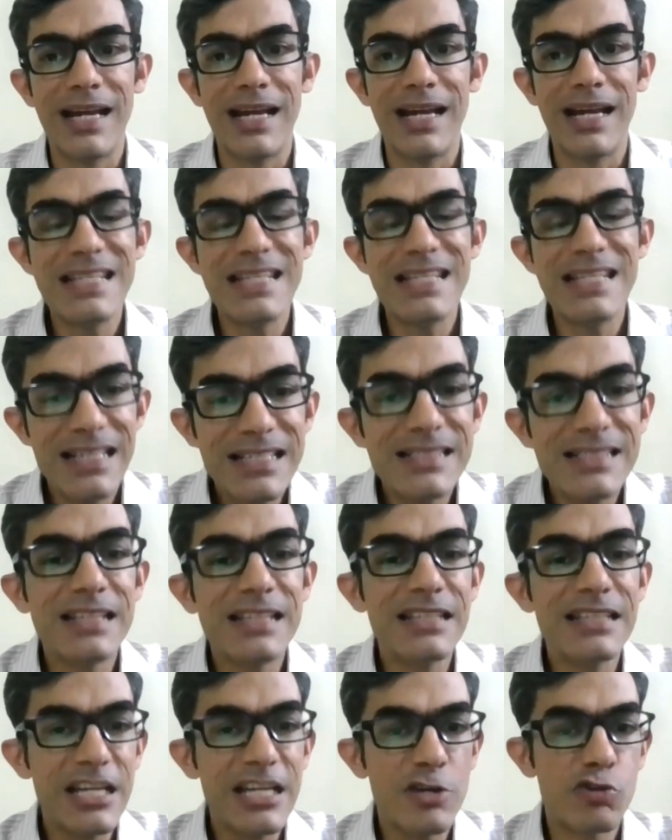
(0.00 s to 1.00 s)
it is
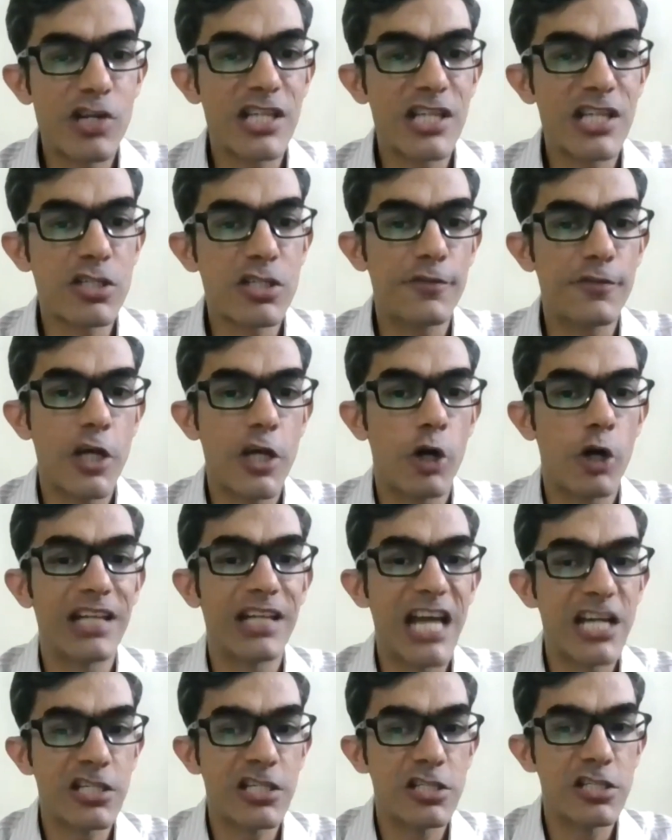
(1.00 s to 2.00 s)
in the interest of the
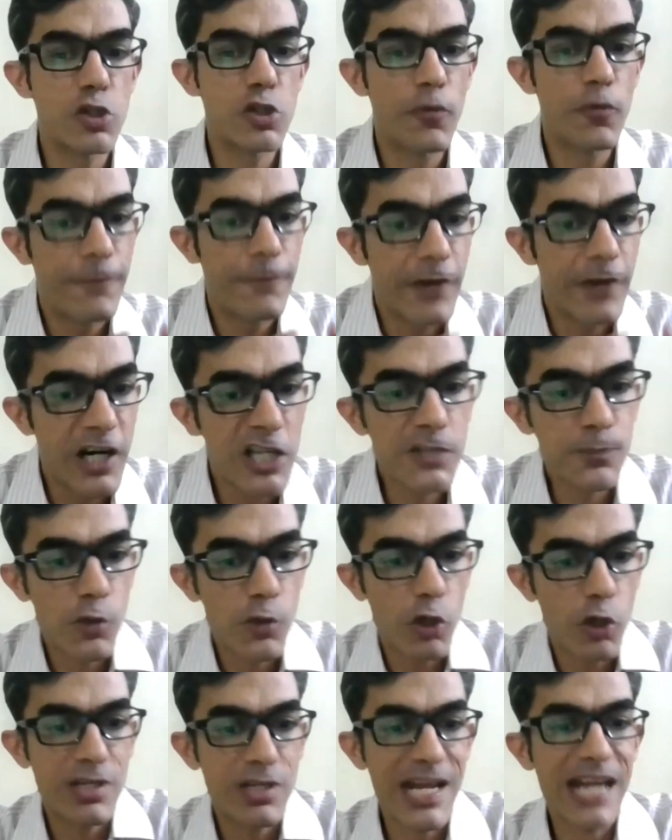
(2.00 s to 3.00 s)
organization to first
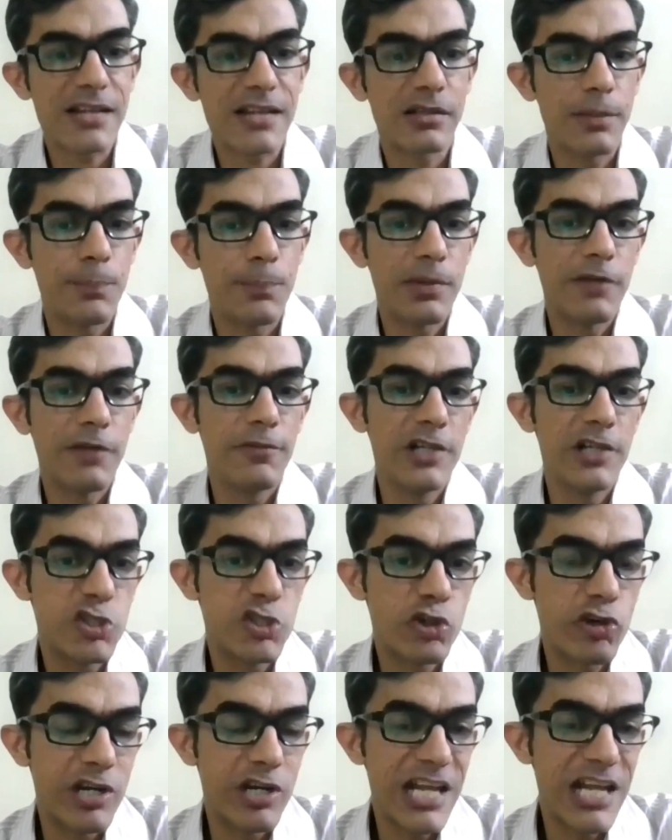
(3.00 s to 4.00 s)
protect the
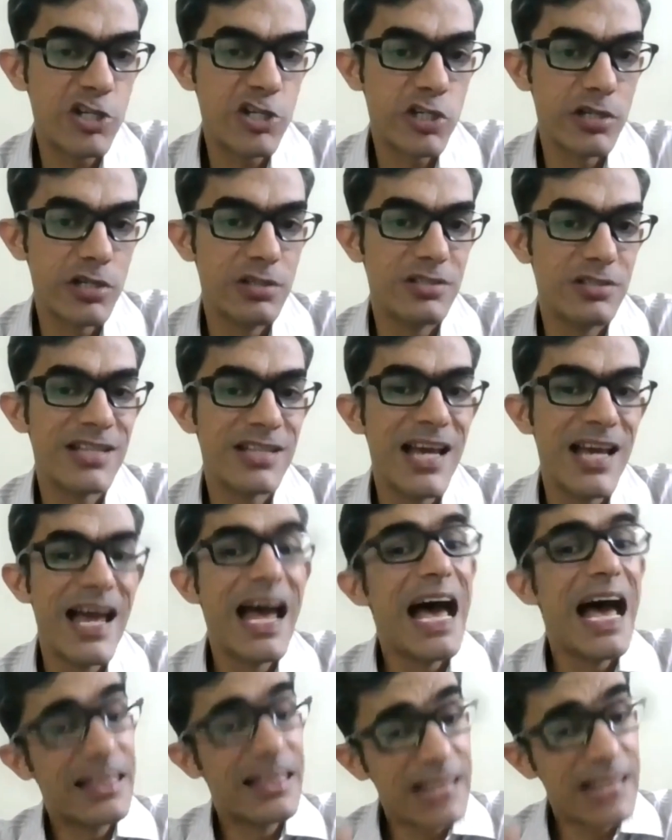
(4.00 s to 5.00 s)
privileged credentials,
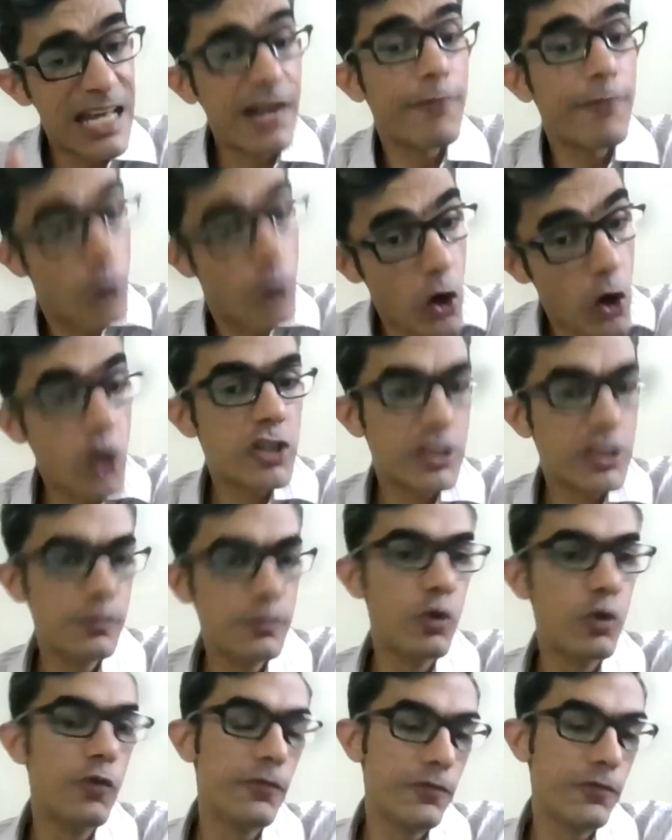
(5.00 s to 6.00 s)
and then, of course,
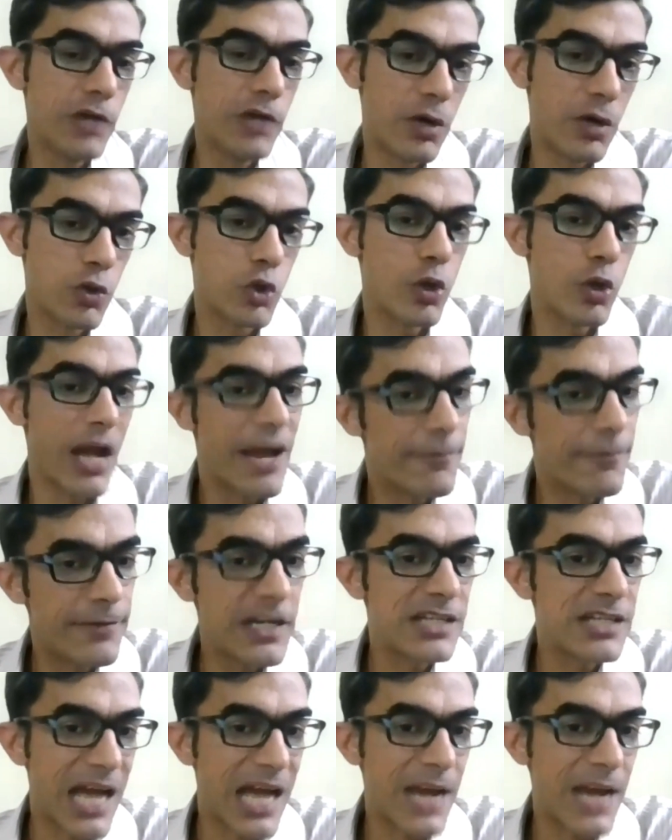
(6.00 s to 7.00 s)
move down to
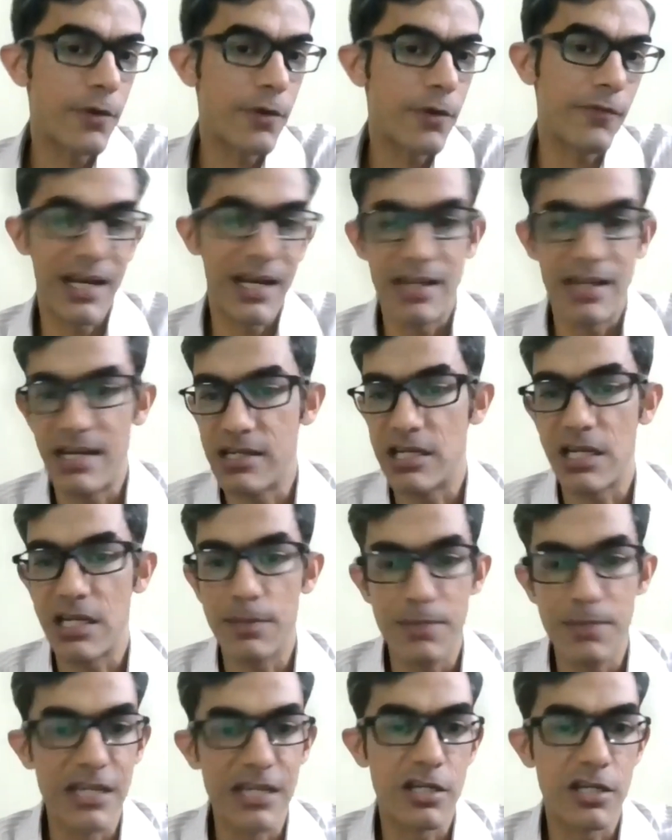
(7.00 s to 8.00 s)
every type of
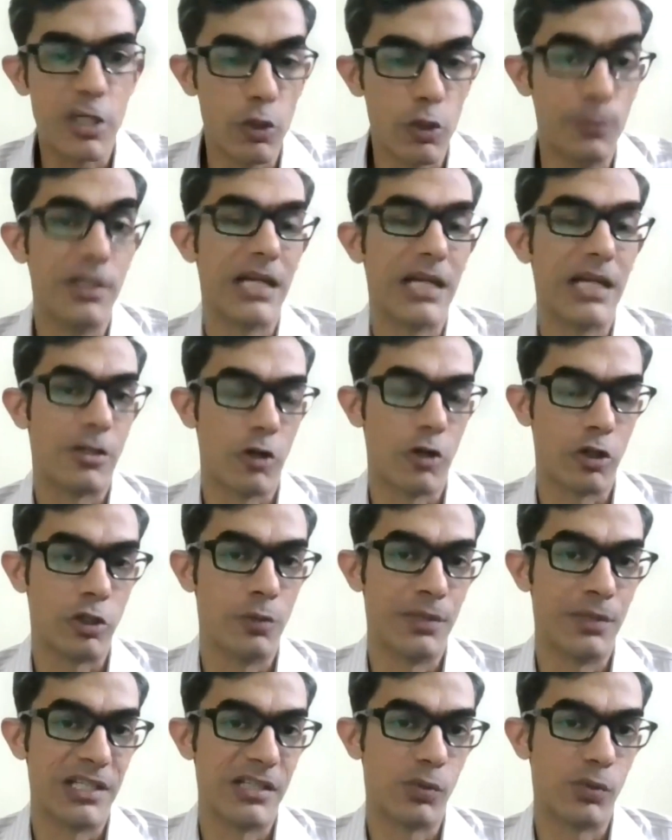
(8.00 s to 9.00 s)
identity, be it human and
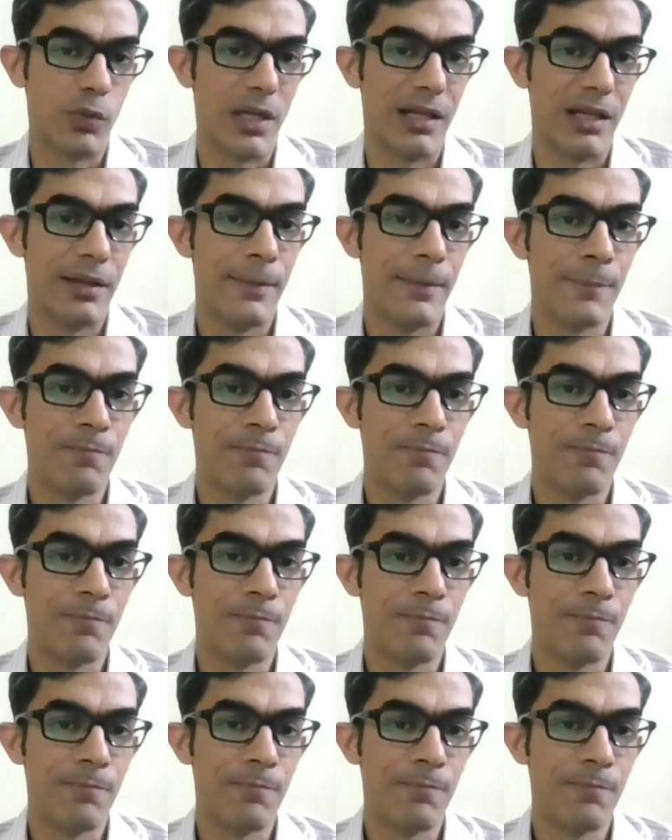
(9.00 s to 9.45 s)
non-human as well.